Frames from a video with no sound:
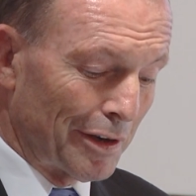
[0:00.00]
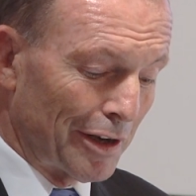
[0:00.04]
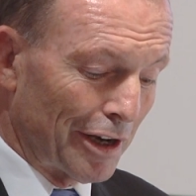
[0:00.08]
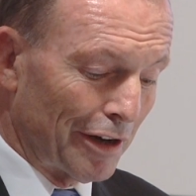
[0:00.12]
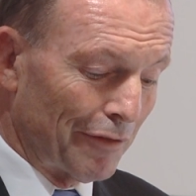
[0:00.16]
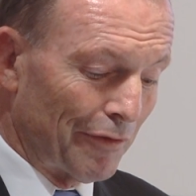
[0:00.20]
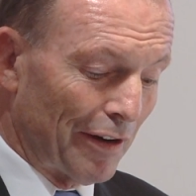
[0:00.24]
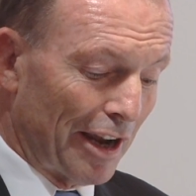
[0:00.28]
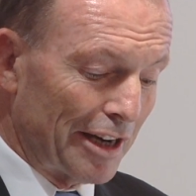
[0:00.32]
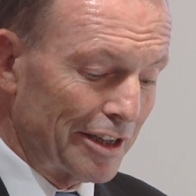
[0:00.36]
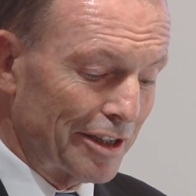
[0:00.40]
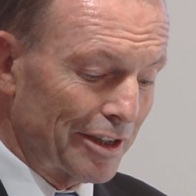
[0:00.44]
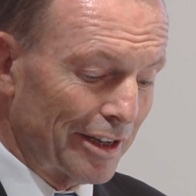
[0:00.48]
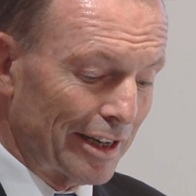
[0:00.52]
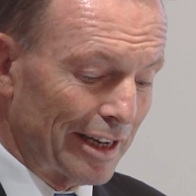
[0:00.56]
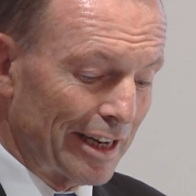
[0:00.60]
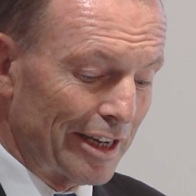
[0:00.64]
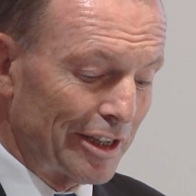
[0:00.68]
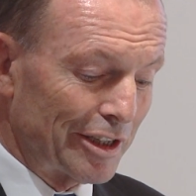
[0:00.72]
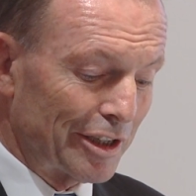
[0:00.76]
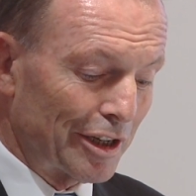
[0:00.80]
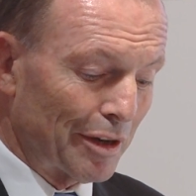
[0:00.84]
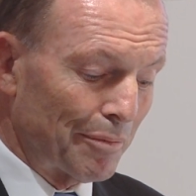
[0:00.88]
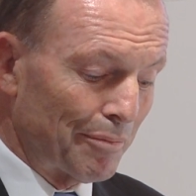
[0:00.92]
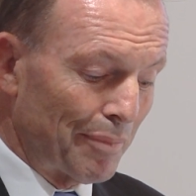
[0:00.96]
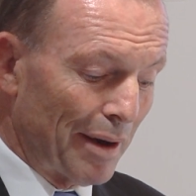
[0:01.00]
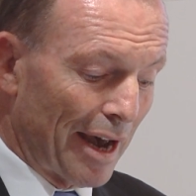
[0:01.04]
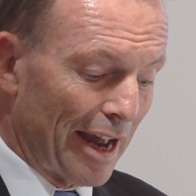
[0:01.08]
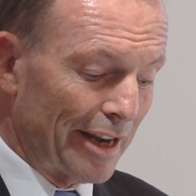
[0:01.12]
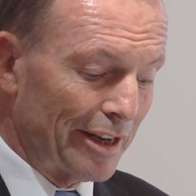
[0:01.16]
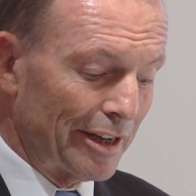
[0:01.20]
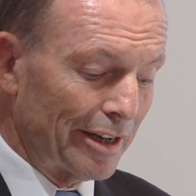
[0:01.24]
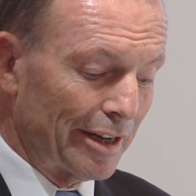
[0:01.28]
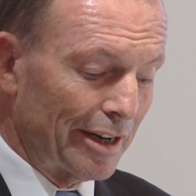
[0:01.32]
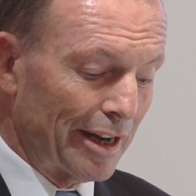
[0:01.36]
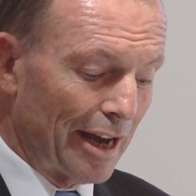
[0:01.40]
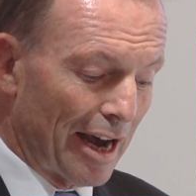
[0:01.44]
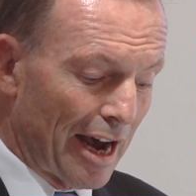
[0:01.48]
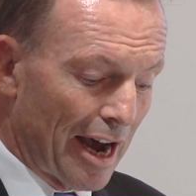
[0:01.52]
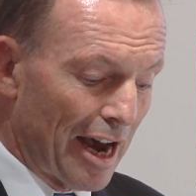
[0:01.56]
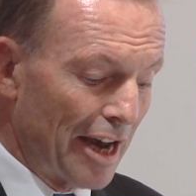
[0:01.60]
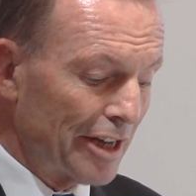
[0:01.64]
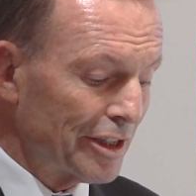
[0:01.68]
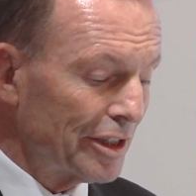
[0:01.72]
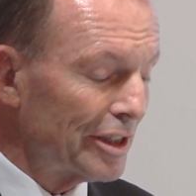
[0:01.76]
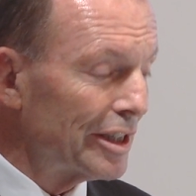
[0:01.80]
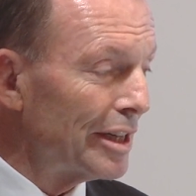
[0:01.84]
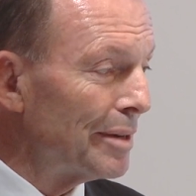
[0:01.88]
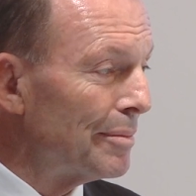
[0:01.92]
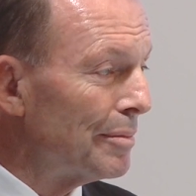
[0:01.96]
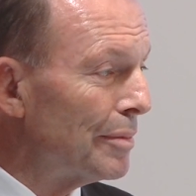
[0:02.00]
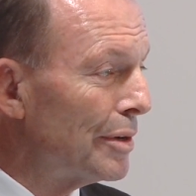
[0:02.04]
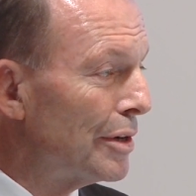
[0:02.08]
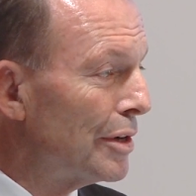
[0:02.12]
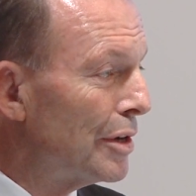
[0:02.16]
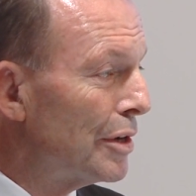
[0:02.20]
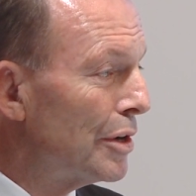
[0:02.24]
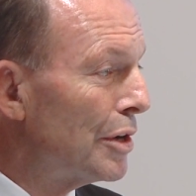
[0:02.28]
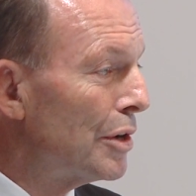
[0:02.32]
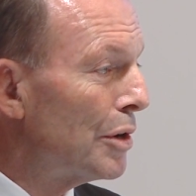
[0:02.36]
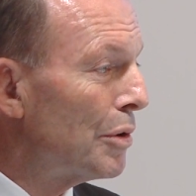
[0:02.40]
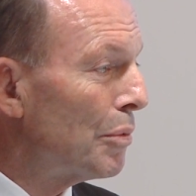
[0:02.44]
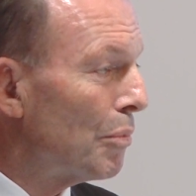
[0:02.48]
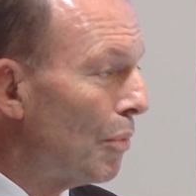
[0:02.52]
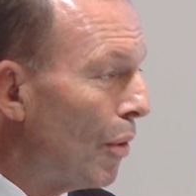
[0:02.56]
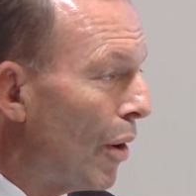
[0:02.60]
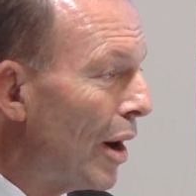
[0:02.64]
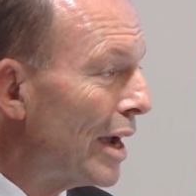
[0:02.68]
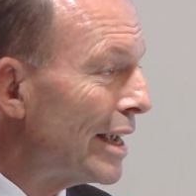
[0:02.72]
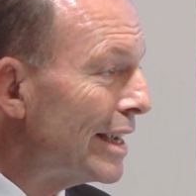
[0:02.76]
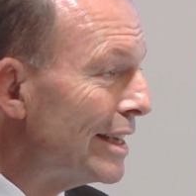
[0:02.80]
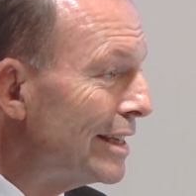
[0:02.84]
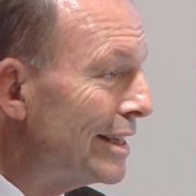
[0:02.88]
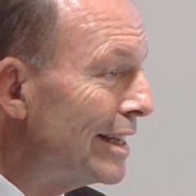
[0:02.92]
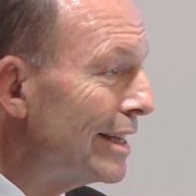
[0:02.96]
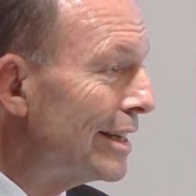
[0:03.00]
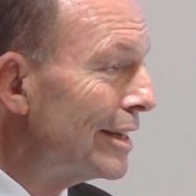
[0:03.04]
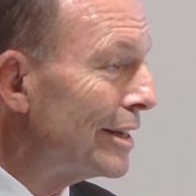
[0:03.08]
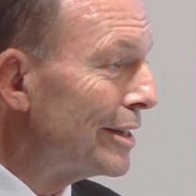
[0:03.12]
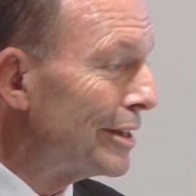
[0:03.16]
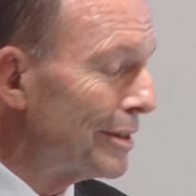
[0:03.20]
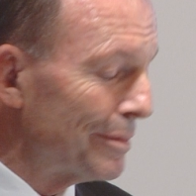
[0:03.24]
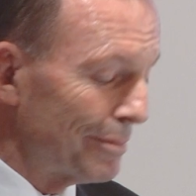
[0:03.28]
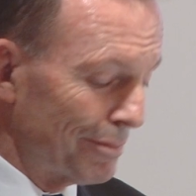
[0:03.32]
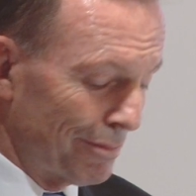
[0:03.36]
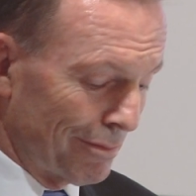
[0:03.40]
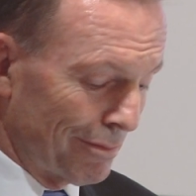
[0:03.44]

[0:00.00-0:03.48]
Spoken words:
Eventually, his companion asked him why he did it.